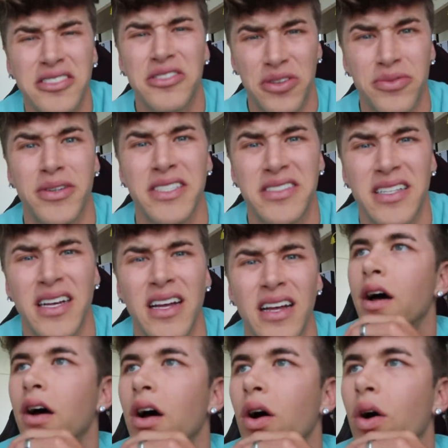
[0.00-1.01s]
it's
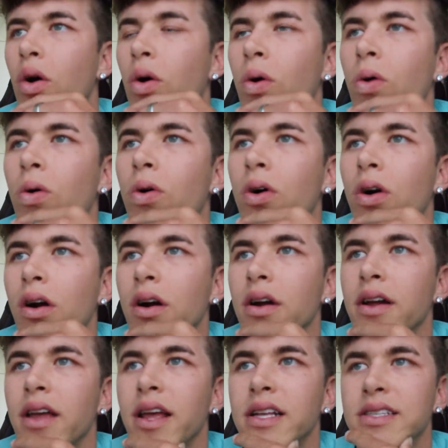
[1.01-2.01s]
Karissa
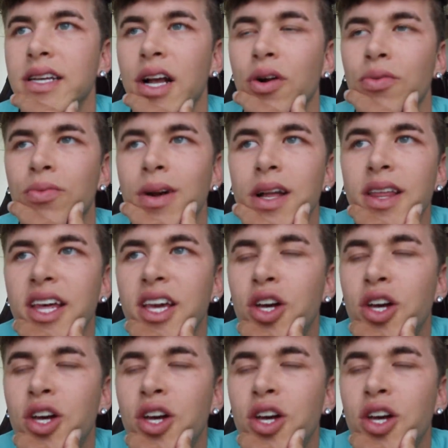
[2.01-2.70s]
or it's like a really